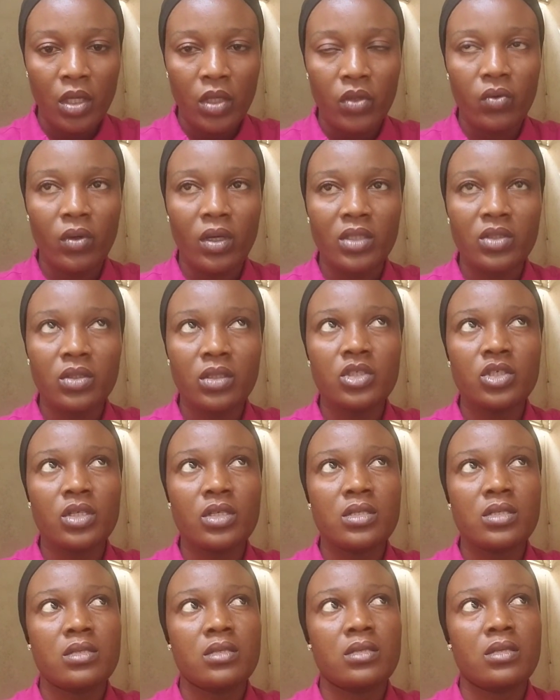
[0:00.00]
You are not
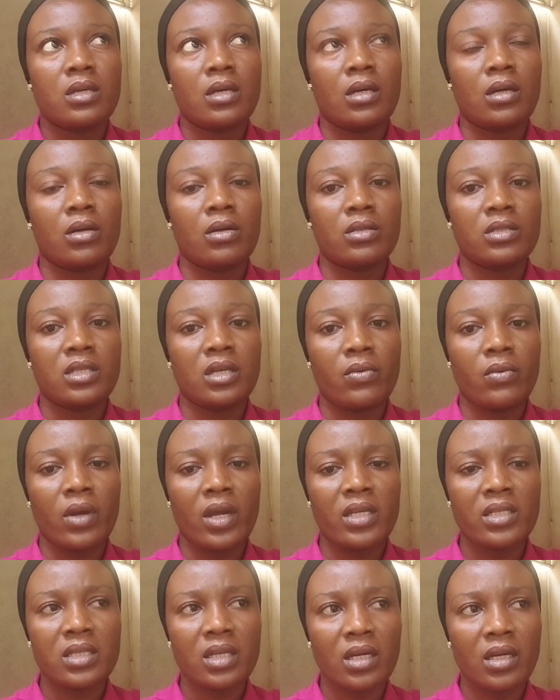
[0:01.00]
just a content
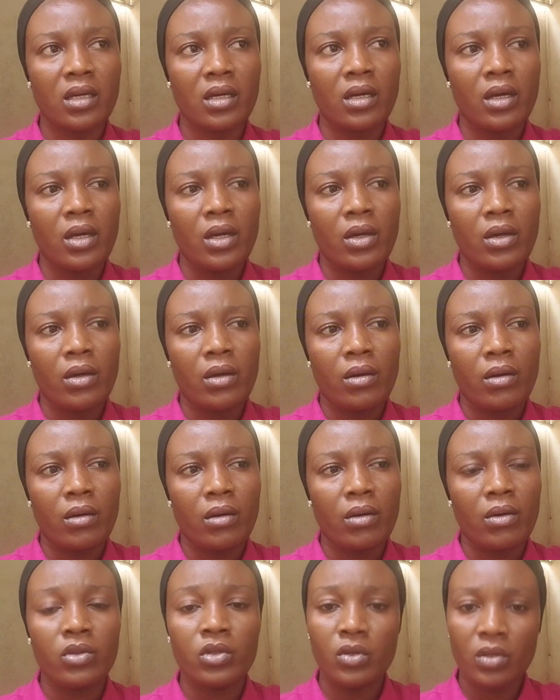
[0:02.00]
writer.
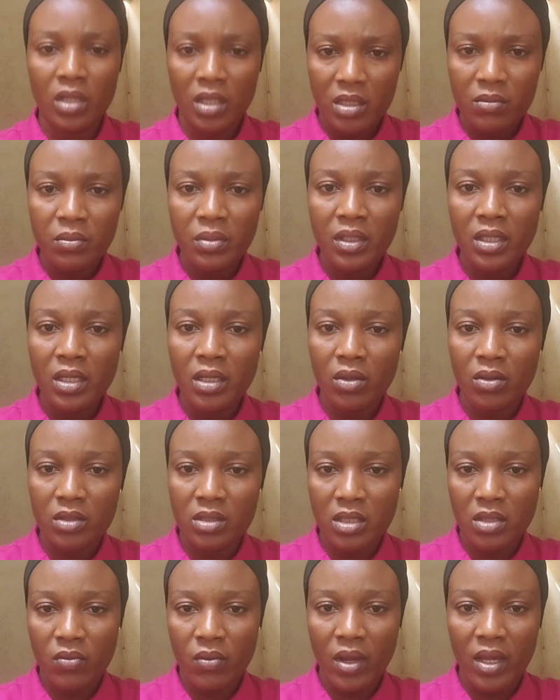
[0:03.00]
You can be a
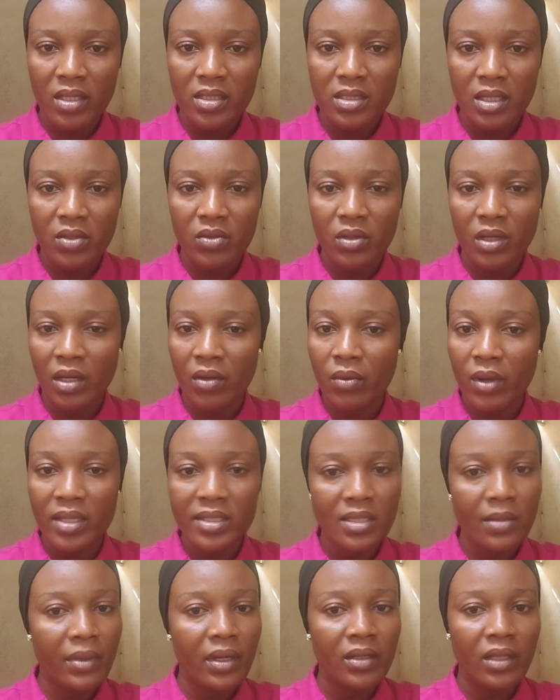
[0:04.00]
content writer, you can
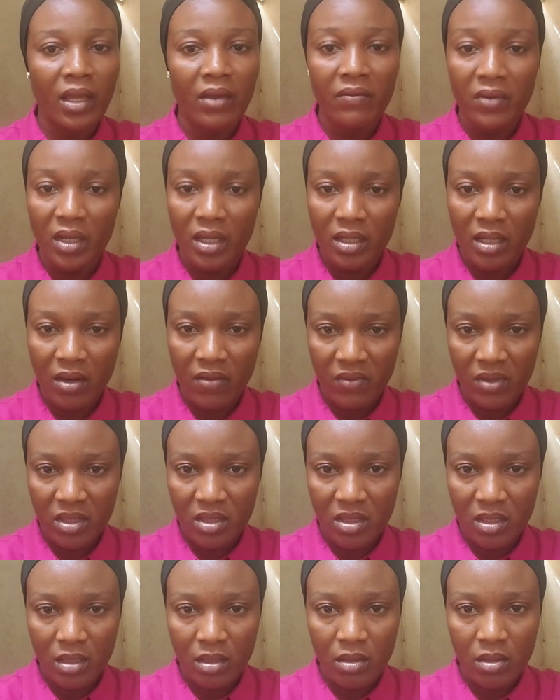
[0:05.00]
write about every and
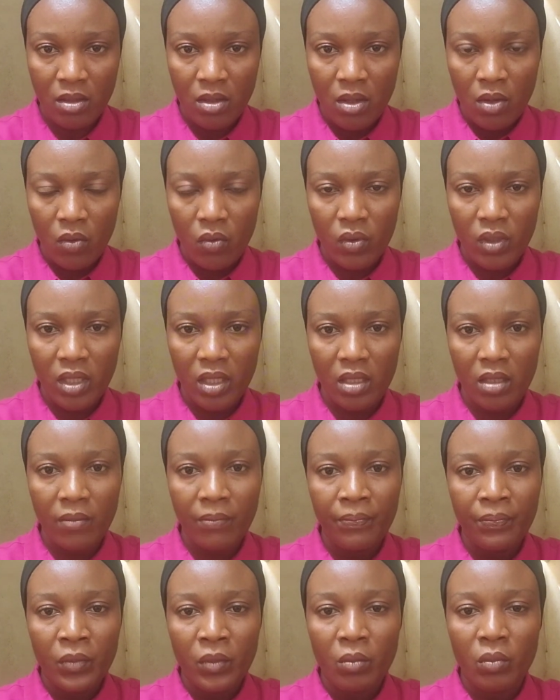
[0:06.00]
everything, okay?
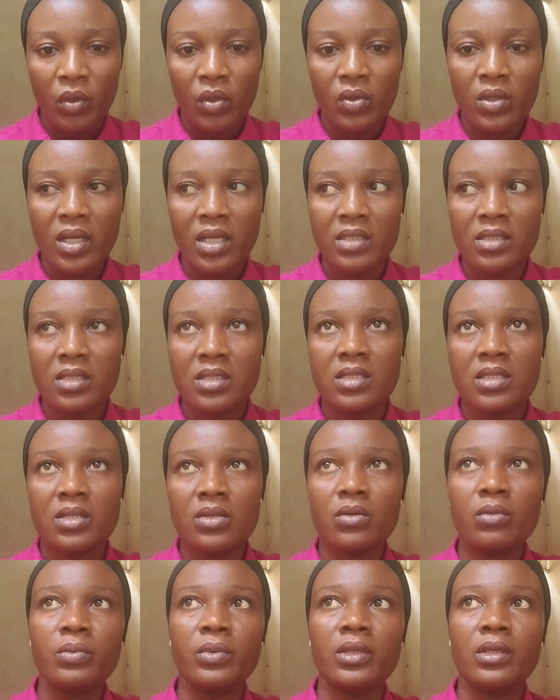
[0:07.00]
But you can
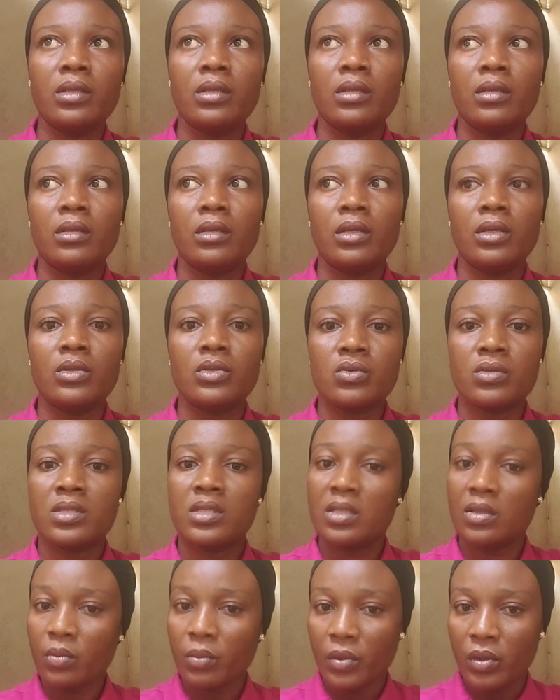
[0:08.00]
still be, it will
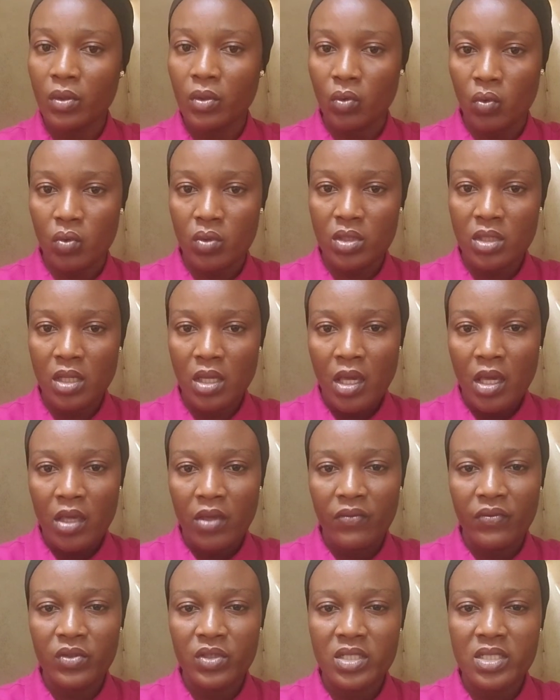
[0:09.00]
still be good
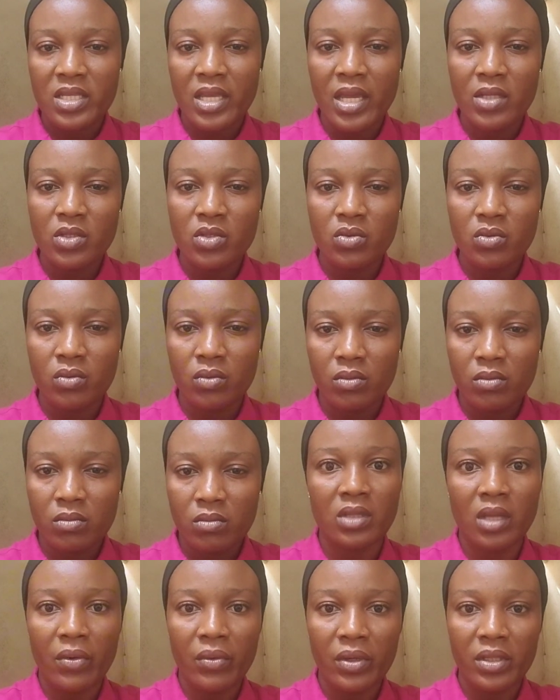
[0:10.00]
if you decide to
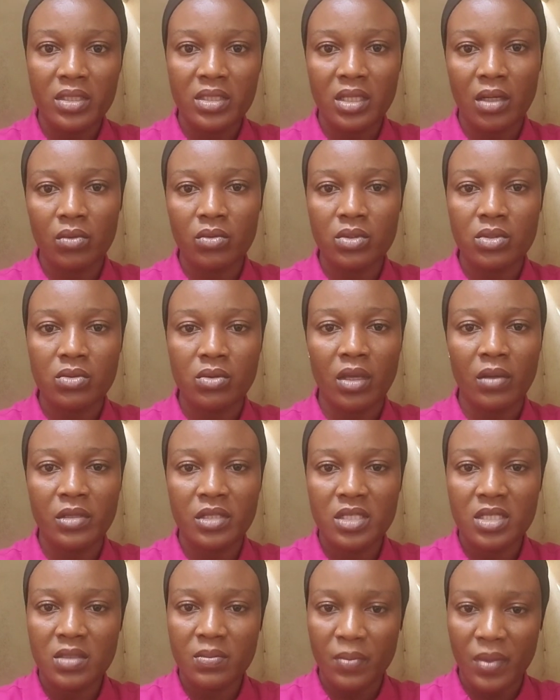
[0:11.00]
narrow it down to a
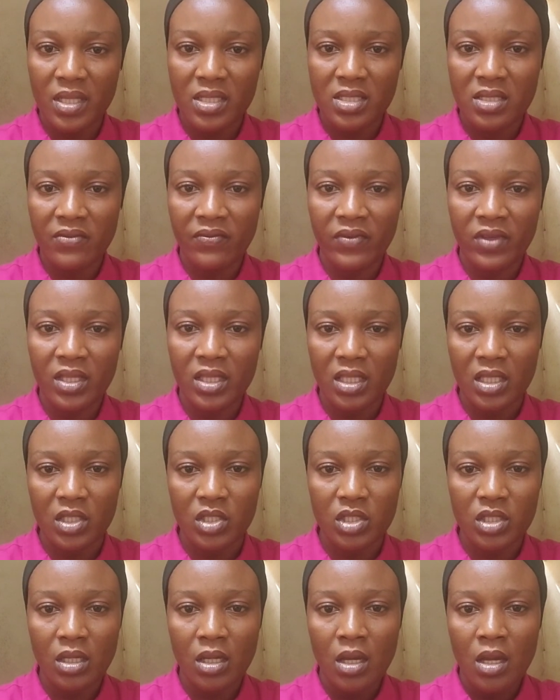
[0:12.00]
specific
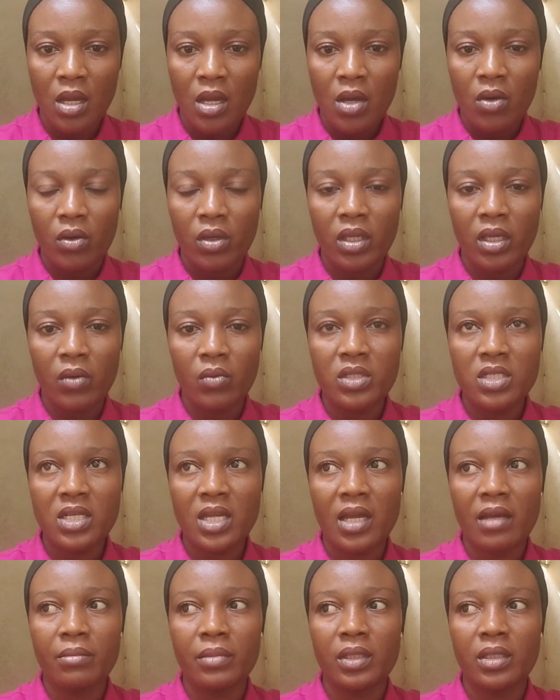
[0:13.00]
niche, okay, which
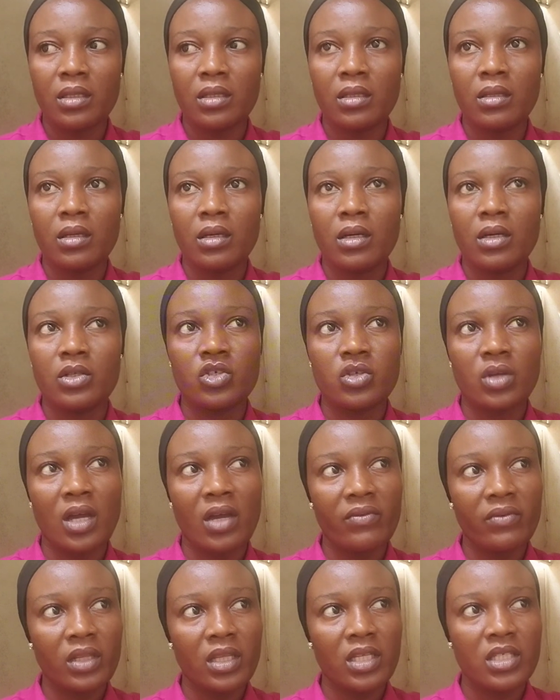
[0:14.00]
can be a
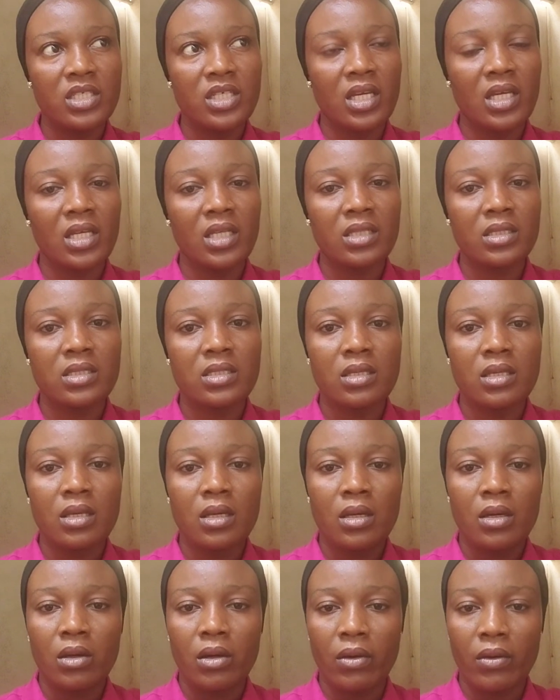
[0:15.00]
travel agent,
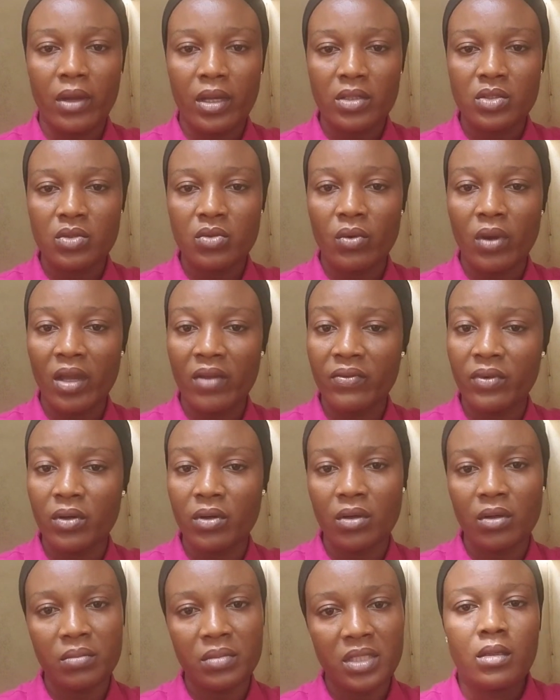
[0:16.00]
all right, you write for
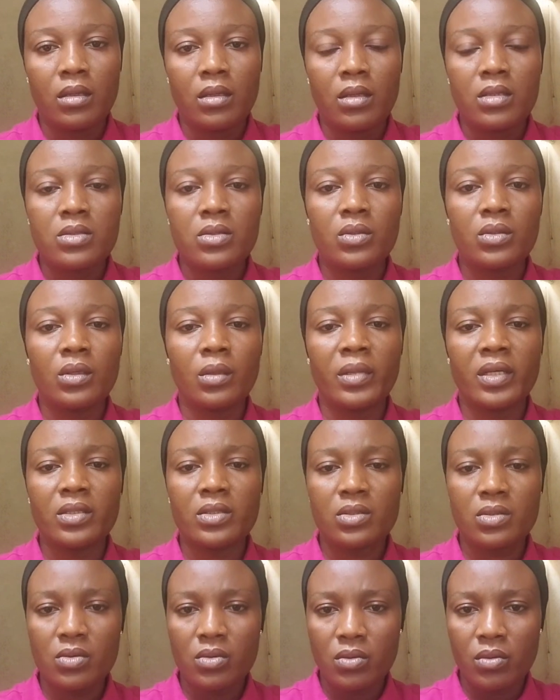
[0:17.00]
company. So number
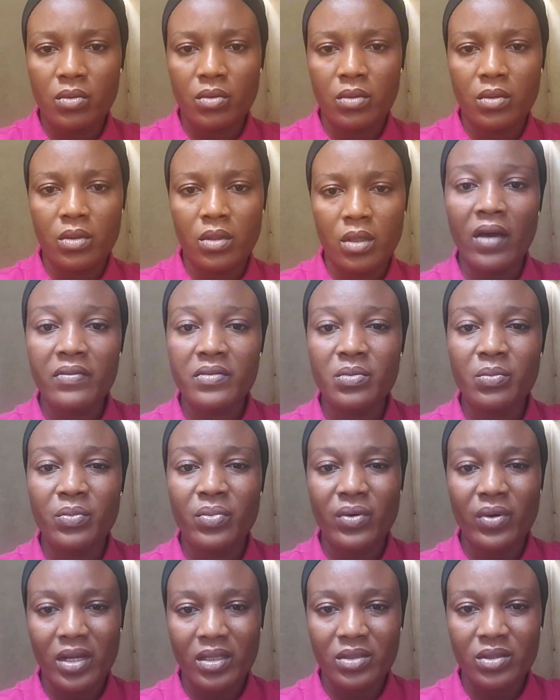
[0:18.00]
two, you have to
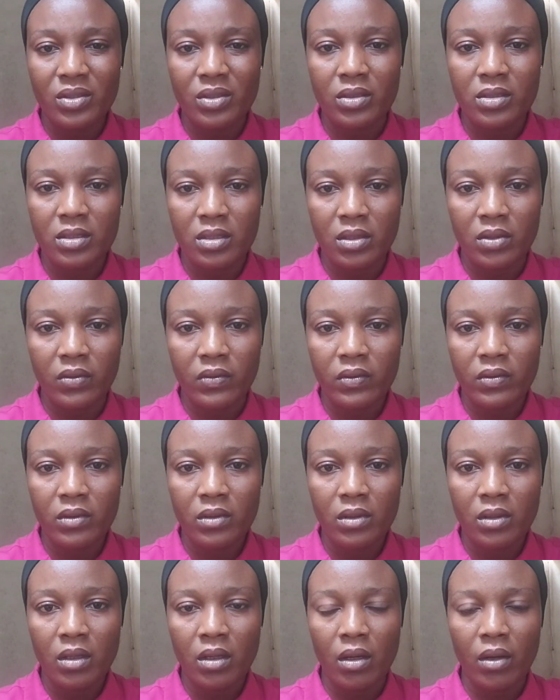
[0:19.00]
brand yourself,
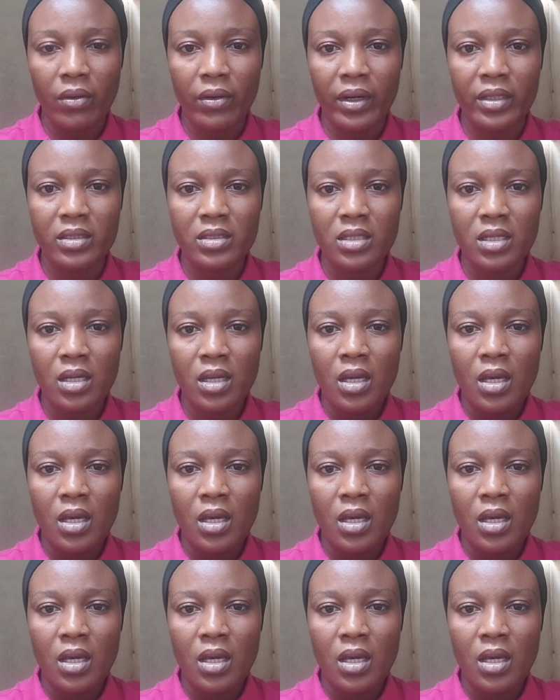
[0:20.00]
all right?